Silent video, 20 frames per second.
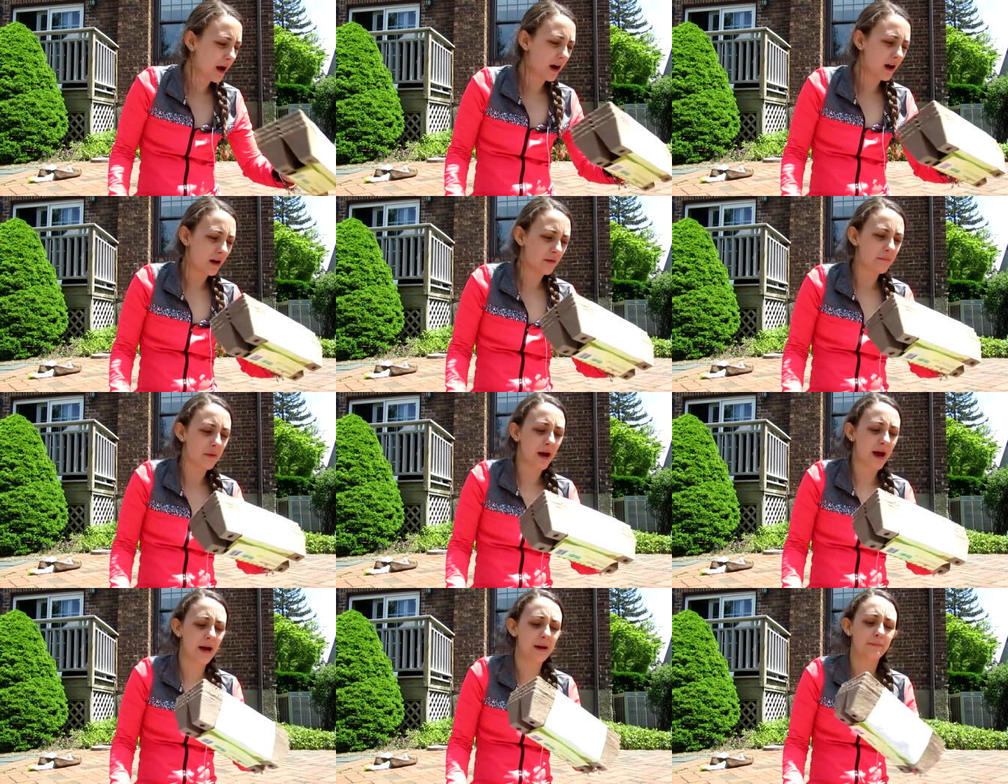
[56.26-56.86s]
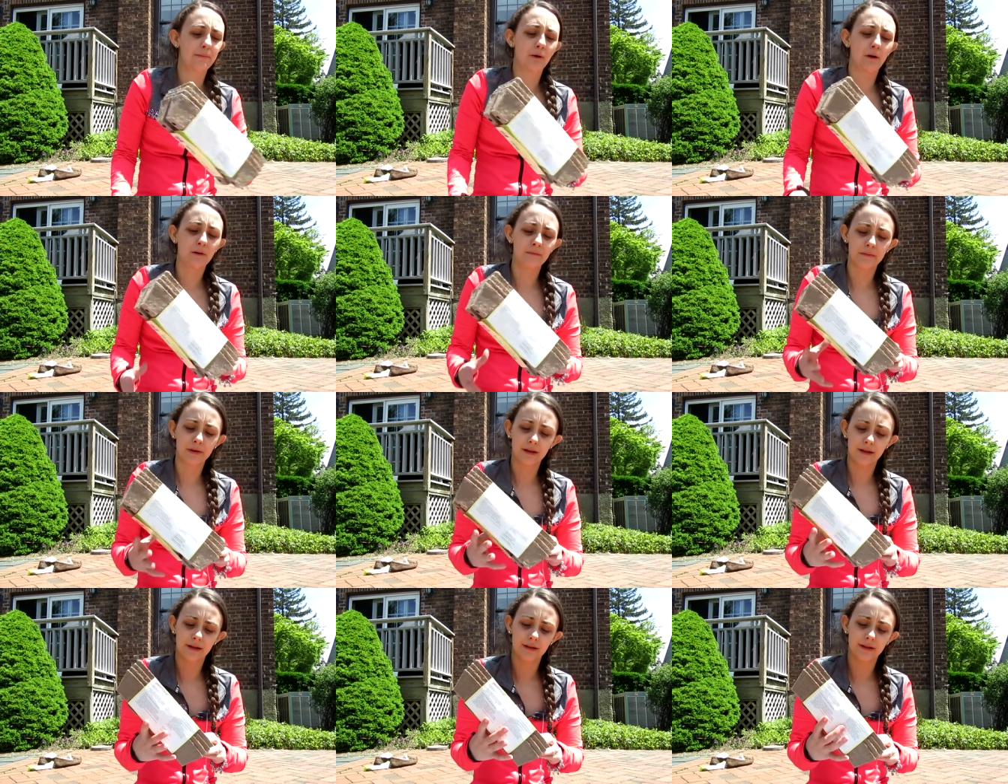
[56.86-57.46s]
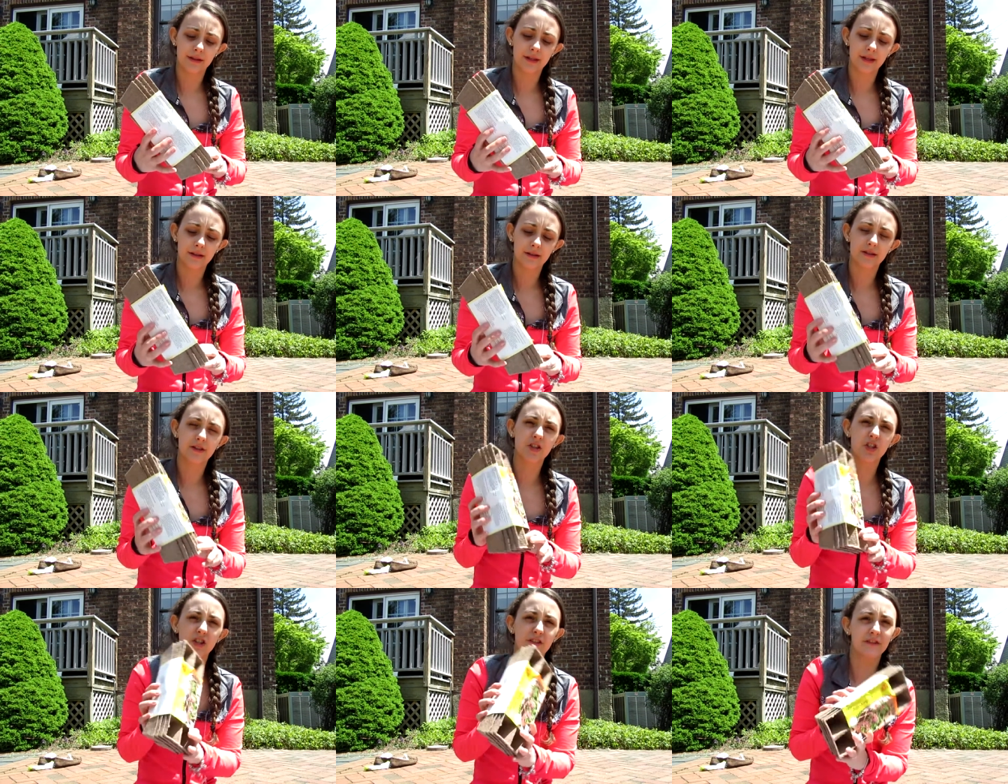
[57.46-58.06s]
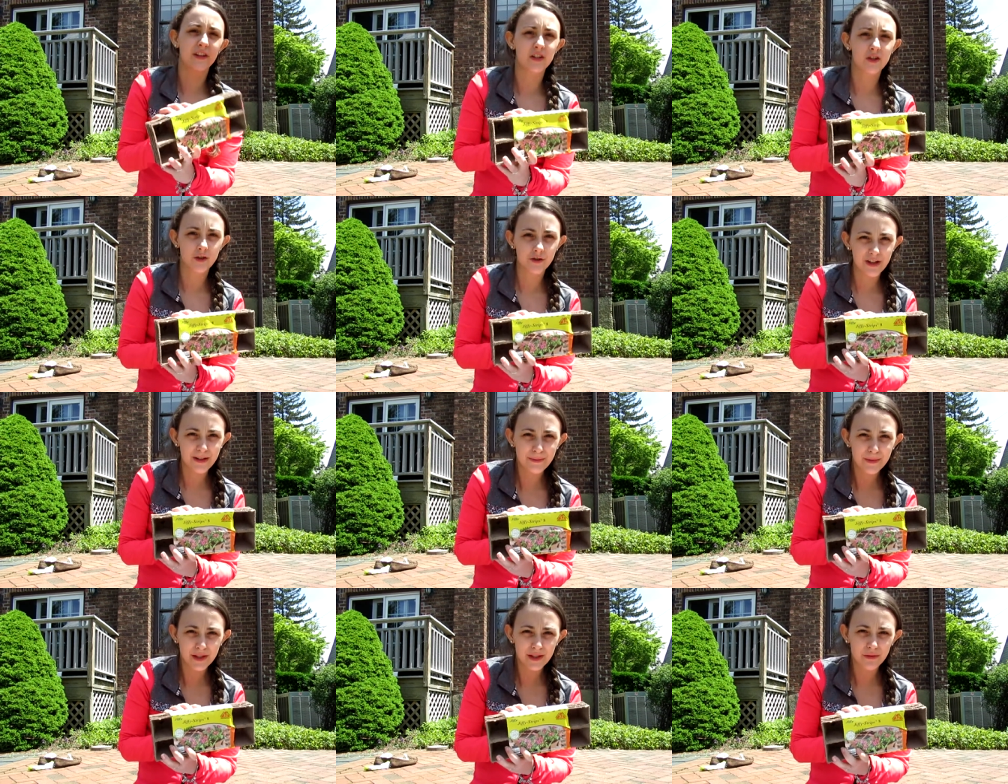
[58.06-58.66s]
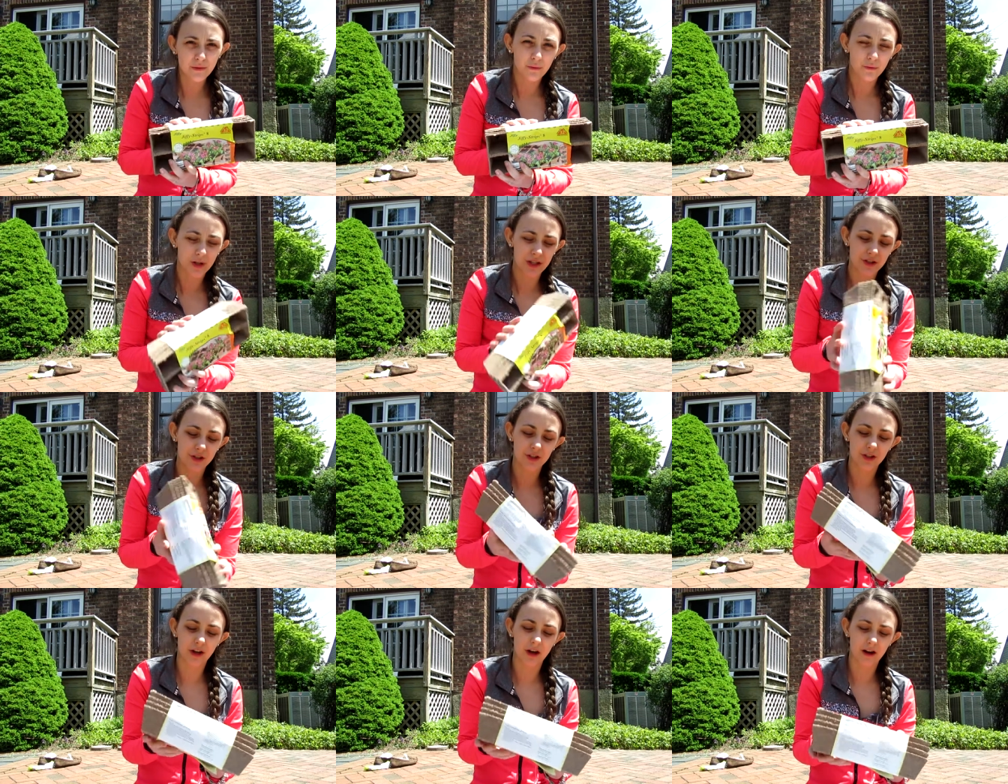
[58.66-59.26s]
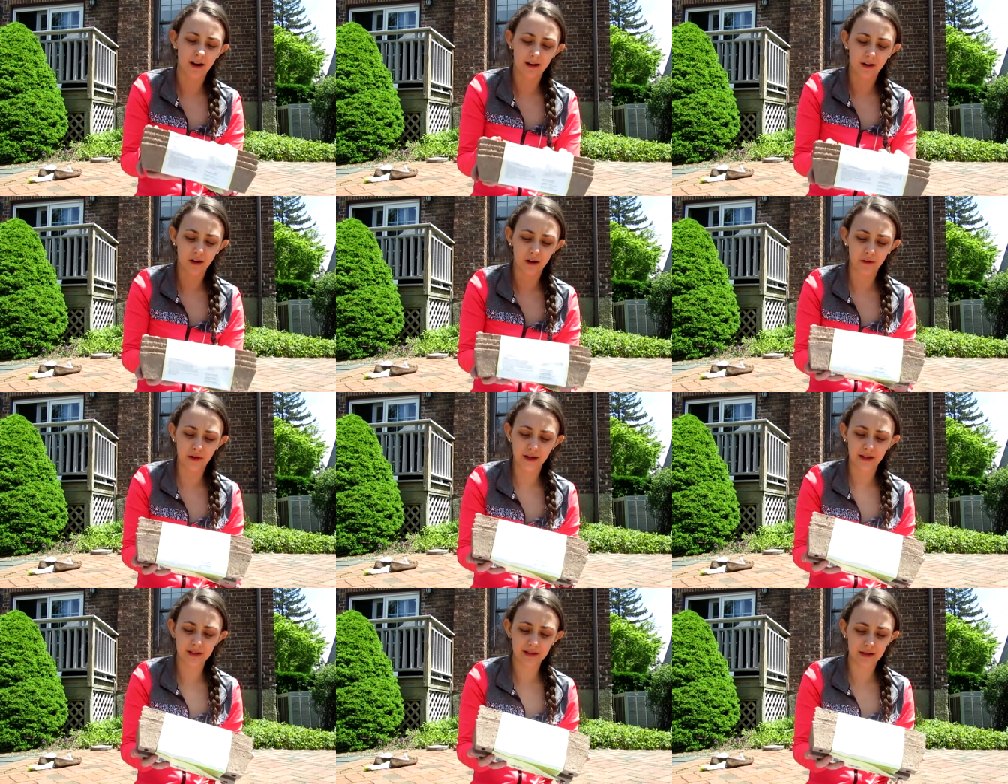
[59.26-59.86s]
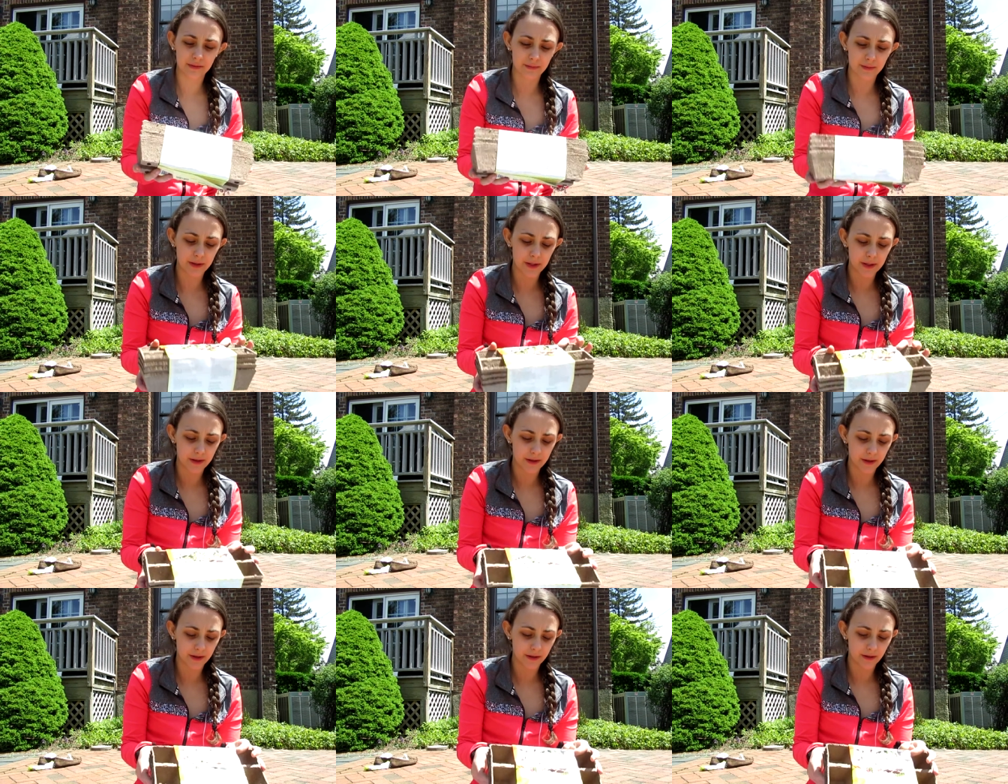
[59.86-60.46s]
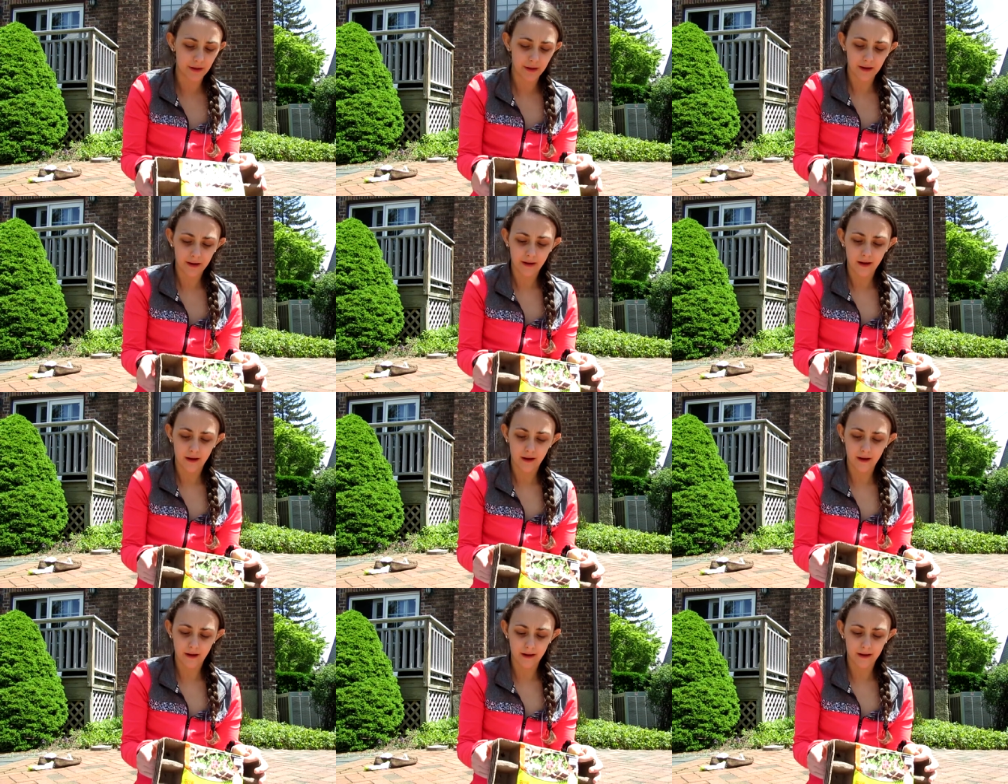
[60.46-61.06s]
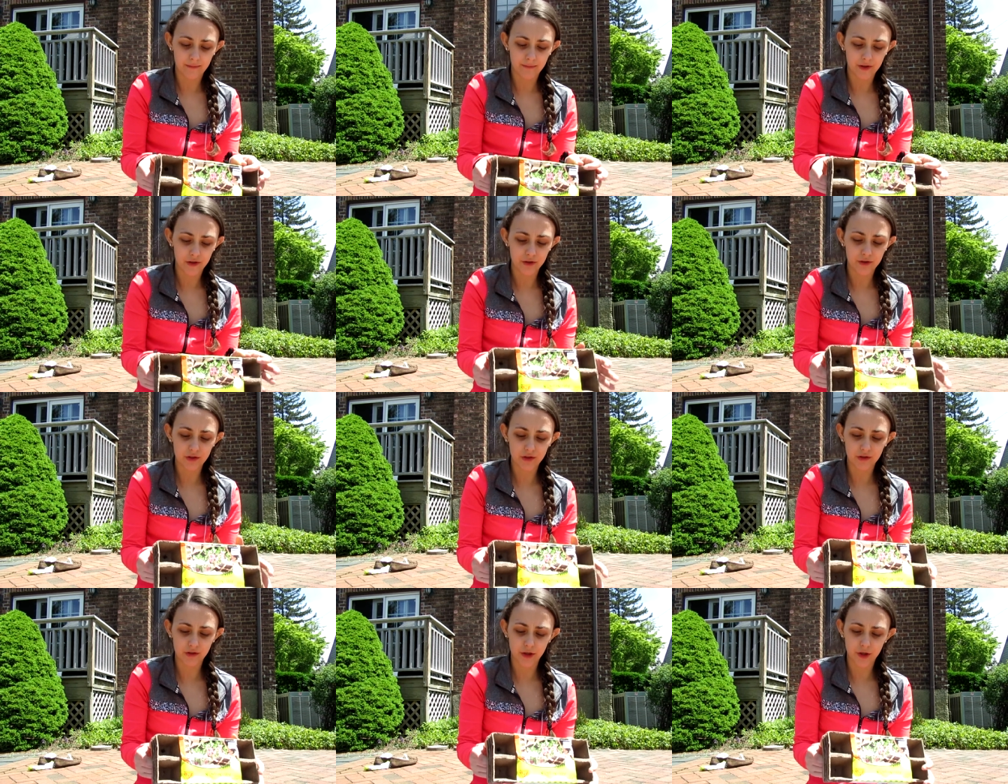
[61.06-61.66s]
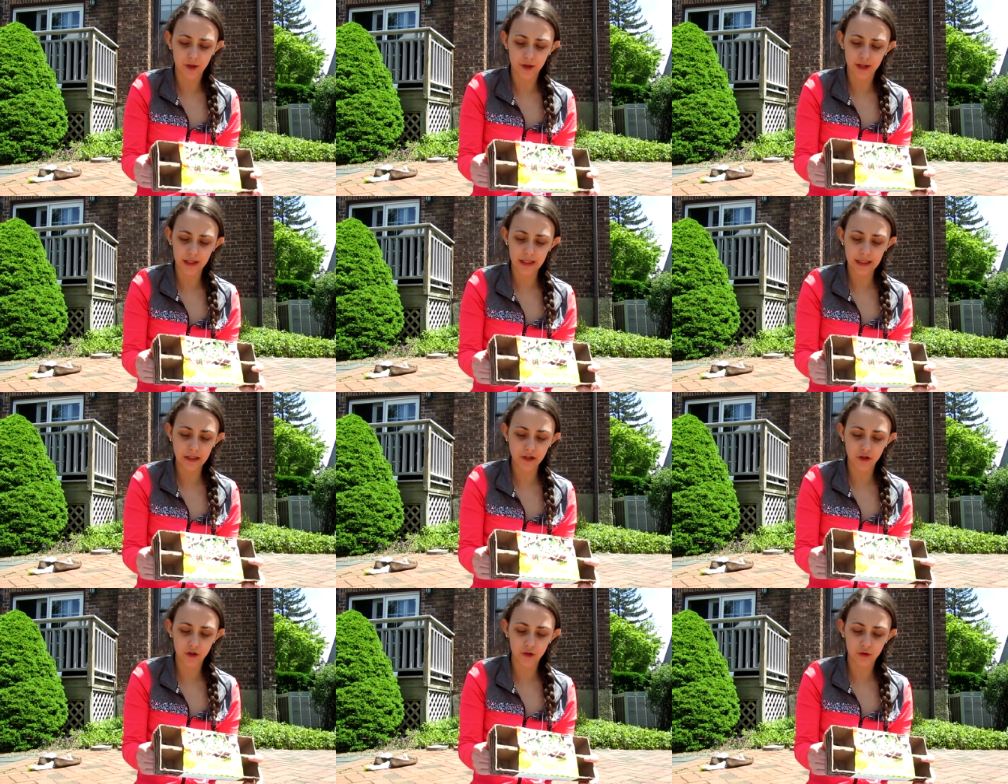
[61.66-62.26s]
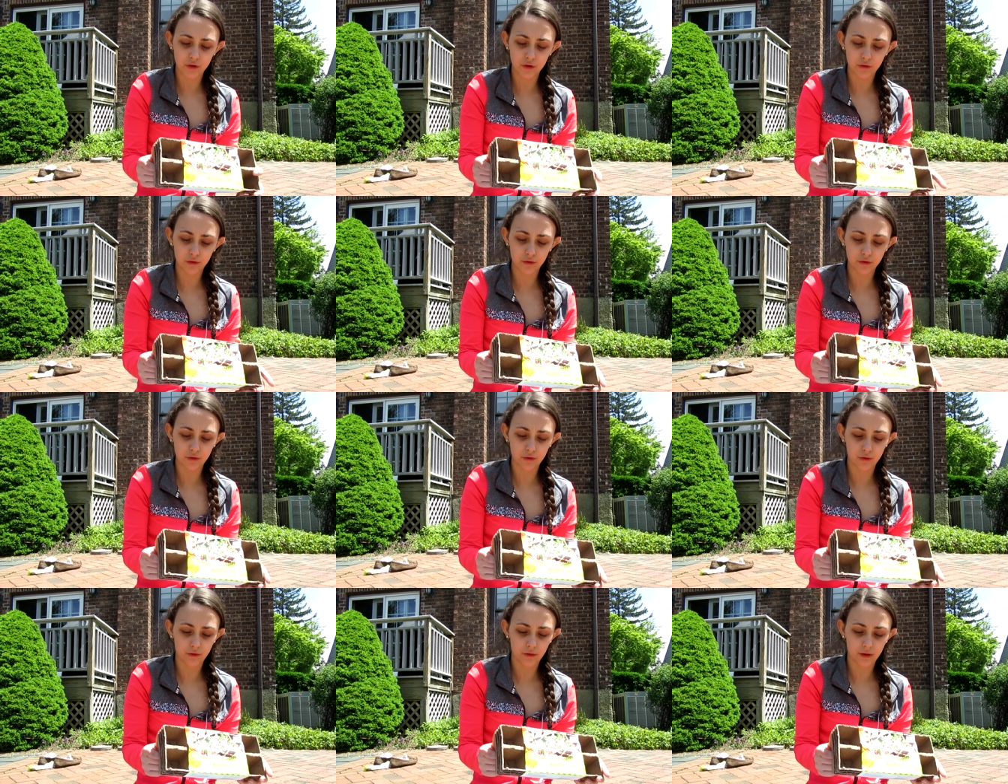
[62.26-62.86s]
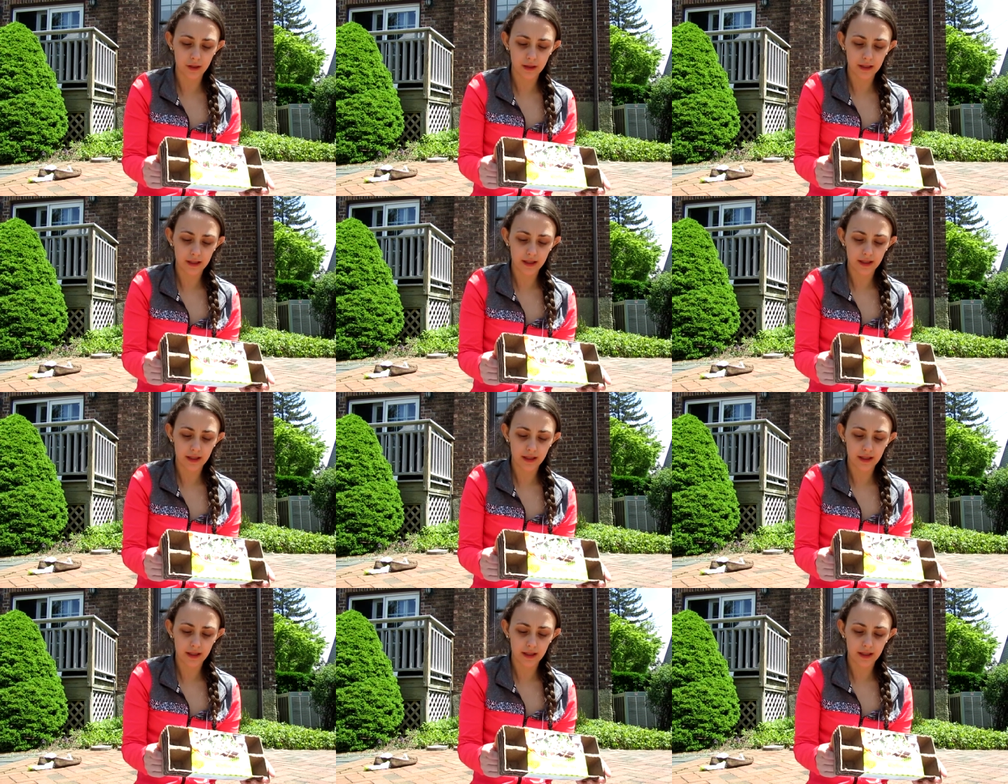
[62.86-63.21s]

had bought me these jiffy strips, which are going to be there's 32